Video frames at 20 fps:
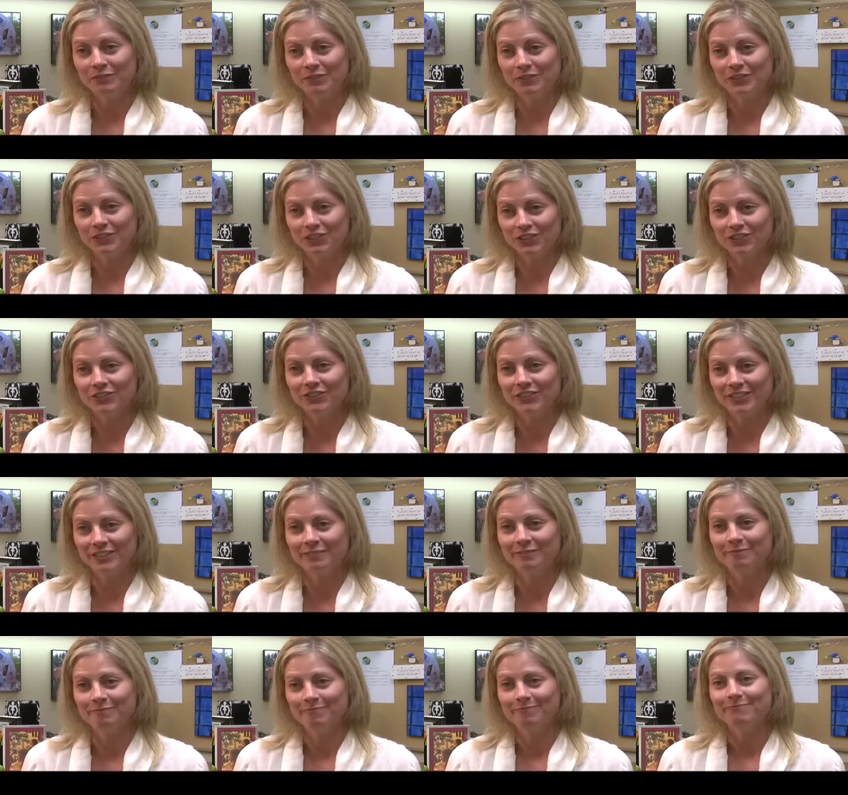when we were
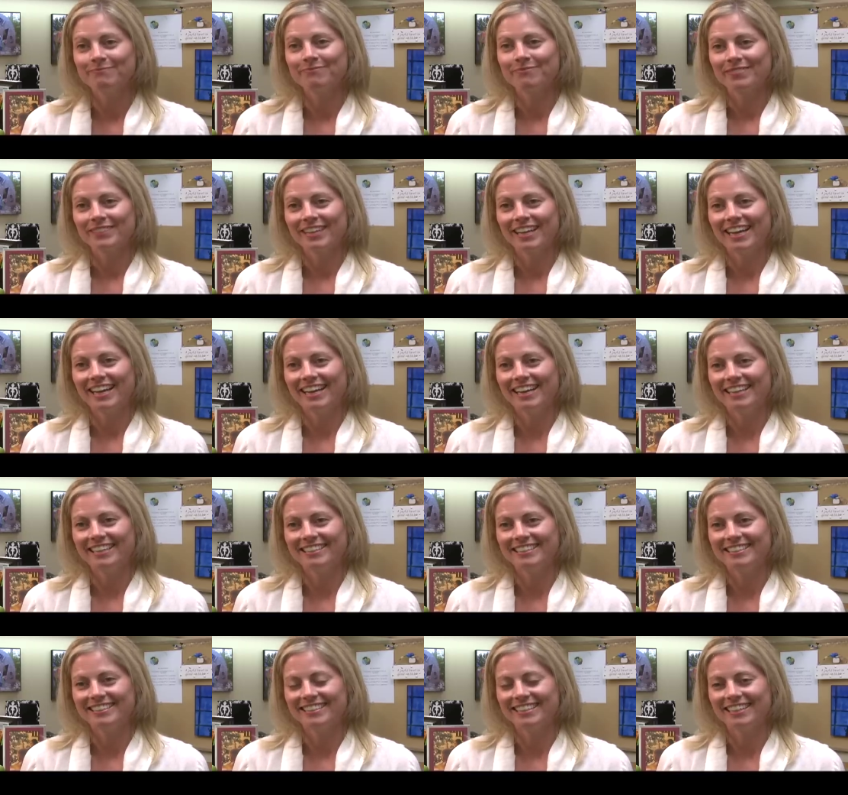children
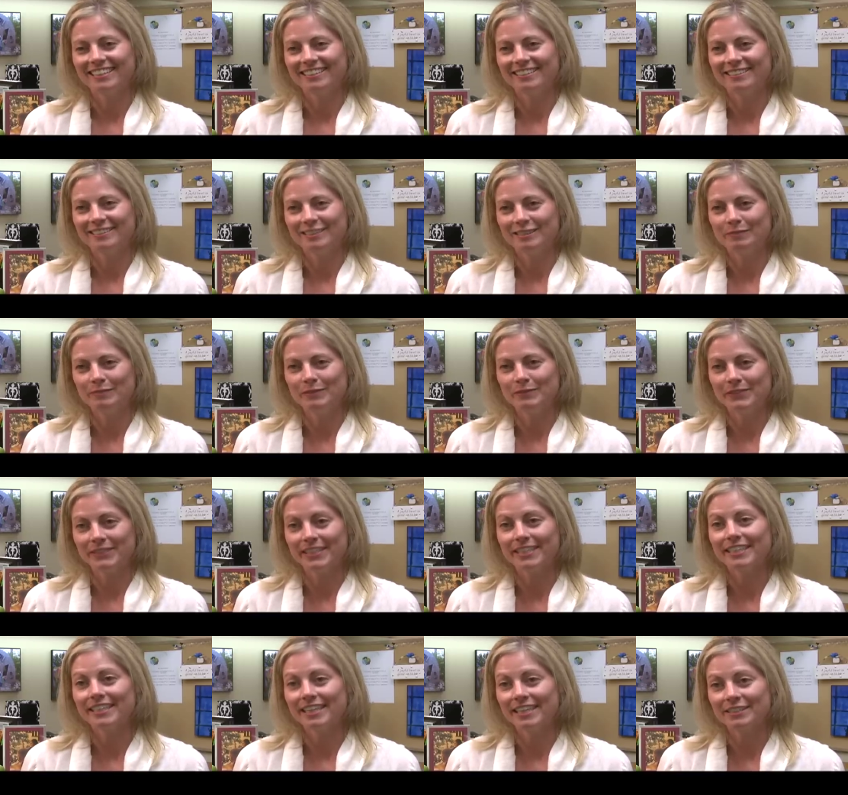and uh, to be
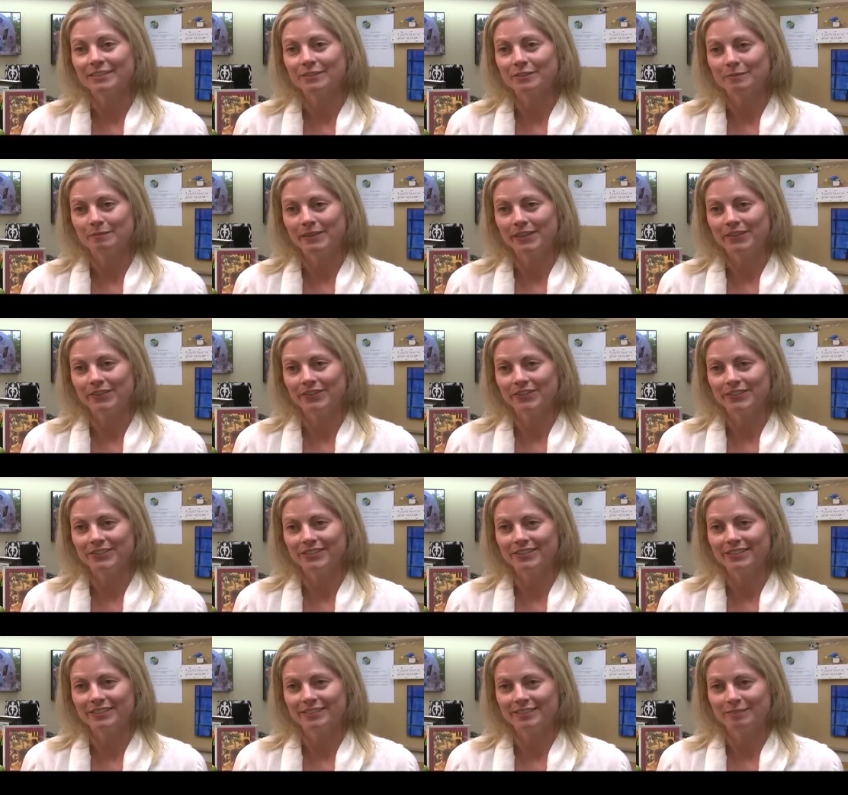able to connect with my
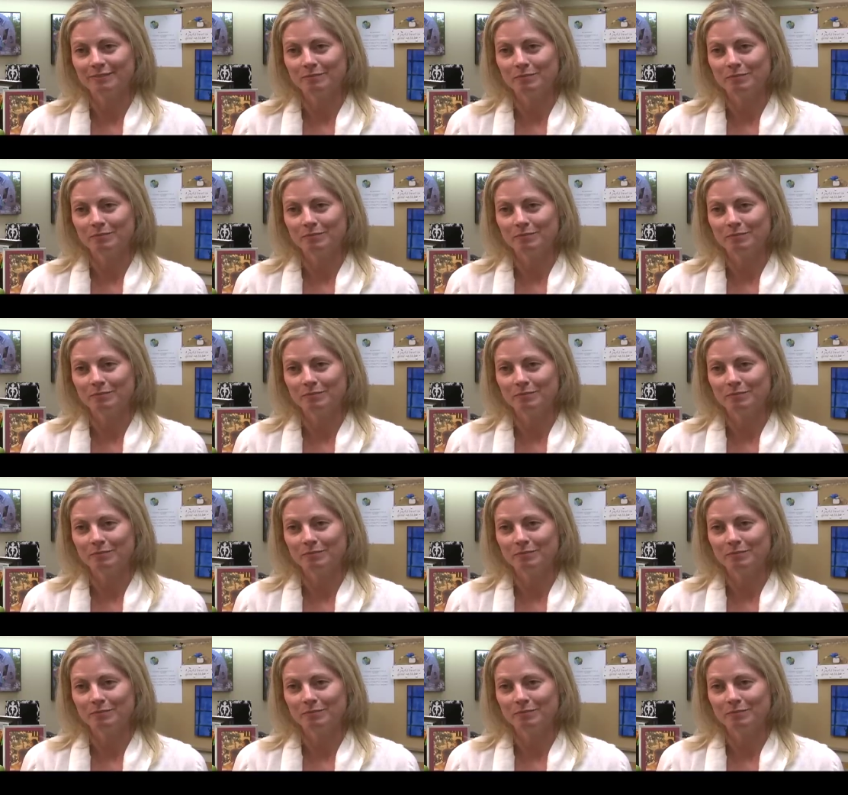girls